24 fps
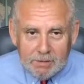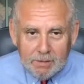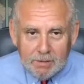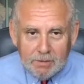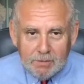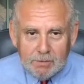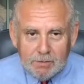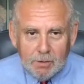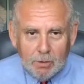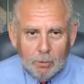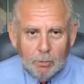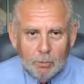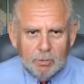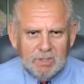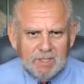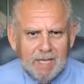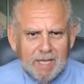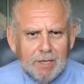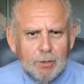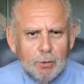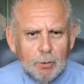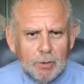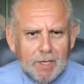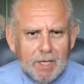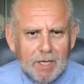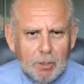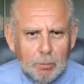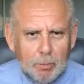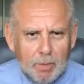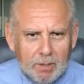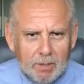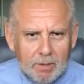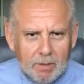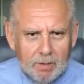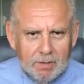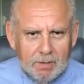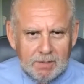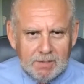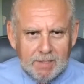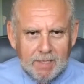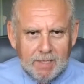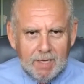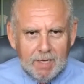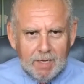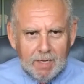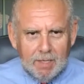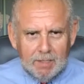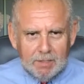And so Daniel Kahneman, the
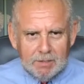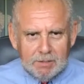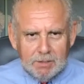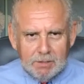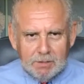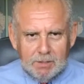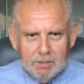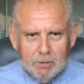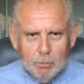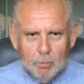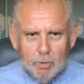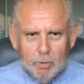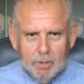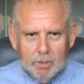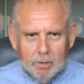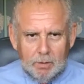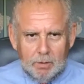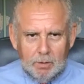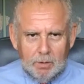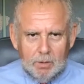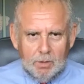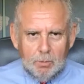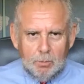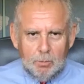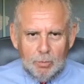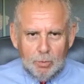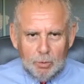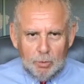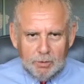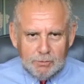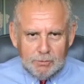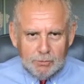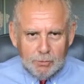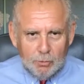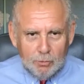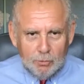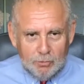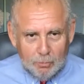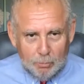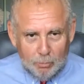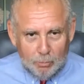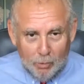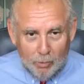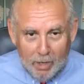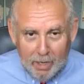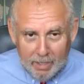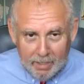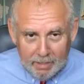psychologist, he won a Pulitzer
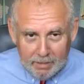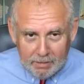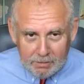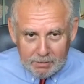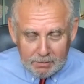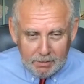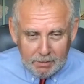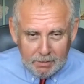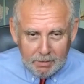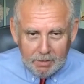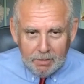Prize,